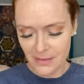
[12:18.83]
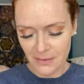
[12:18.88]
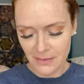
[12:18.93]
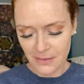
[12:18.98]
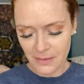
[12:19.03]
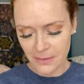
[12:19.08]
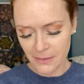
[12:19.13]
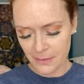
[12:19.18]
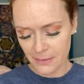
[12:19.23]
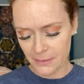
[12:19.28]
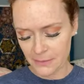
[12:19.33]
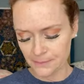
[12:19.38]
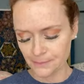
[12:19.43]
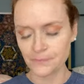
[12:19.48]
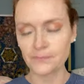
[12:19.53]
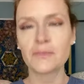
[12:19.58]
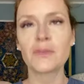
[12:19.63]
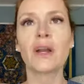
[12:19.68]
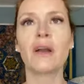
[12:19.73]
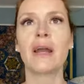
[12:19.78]
All
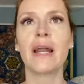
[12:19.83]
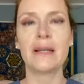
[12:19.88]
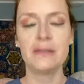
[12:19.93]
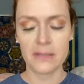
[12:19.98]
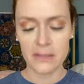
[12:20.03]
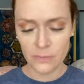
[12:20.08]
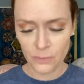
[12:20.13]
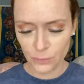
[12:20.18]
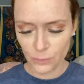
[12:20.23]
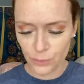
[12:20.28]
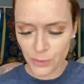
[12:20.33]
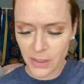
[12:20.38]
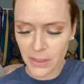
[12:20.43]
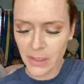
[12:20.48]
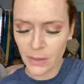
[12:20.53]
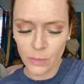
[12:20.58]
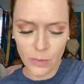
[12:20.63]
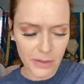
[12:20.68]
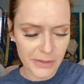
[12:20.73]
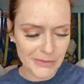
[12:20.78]
right, I didn't really
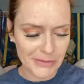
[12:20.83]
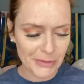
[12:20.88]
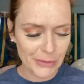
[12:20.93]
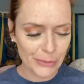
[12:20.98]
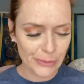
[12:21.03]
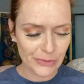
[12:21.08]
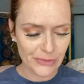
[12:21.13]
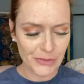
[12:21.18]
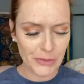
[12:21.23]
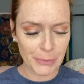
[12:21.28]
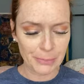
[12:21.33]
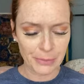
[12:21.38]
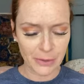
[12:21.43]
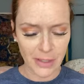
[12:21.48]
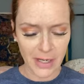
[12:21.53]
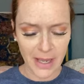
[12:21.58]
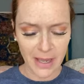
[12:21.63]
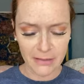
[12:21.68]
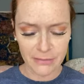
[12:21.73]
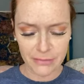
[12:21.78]
want to do super
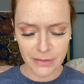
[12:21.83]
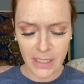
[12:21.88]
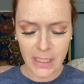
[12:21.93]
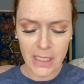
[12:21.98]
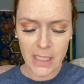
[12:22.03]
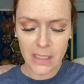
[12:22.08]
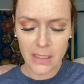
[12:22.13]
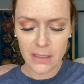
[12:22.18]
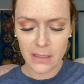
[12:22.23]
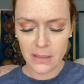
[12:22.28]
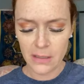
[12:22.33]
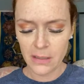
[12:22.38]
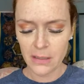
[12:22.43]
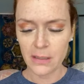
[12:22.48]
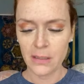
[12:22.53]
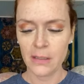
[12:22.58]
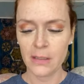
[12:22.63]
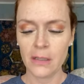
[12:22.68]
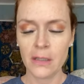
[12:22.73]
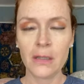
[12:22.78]
heavy
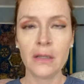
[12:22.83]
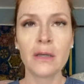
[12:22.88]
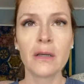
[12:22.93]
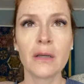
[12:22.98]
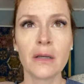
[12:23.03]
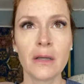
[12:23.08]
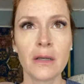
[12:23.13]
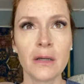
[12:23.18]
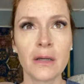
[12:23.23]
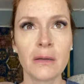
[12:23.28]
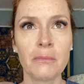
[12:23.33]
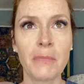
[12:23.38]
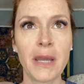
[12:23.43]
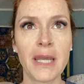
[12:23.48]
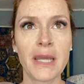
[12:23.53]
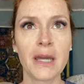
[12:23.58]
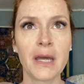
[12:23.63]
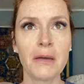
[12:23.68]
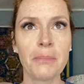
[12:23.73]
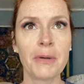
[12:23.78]

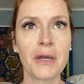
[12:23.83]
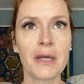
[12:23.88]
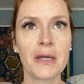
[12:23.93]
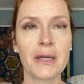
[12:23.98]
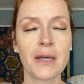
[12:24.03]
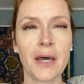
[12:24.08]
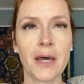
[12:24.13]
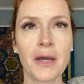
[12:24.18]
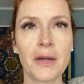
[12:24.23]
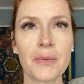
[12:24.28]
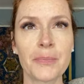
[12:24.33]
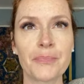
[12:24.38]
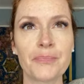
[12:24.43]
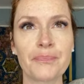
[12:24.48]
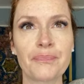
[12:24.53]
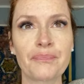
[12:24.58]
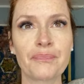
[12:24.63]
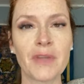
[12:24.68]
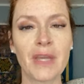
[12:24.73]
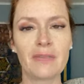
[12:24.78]
makeup.
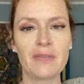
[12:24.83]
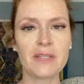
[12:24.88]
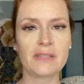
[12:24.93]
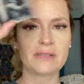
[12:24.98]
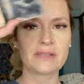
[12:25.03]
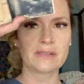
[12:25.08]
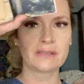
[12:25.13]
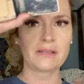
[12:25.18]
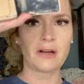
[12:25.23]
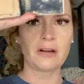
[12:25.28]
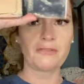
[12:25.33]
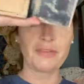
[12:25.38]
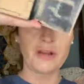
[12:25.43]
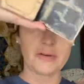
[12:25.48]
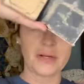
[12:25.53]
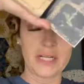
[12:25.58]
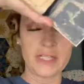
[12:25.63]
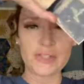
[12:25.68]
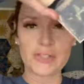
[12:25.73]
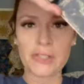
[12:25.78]
Um, and this, our
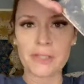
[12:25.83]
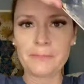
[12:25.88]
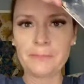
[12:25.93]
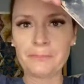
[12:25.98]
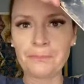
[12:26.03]
foundation.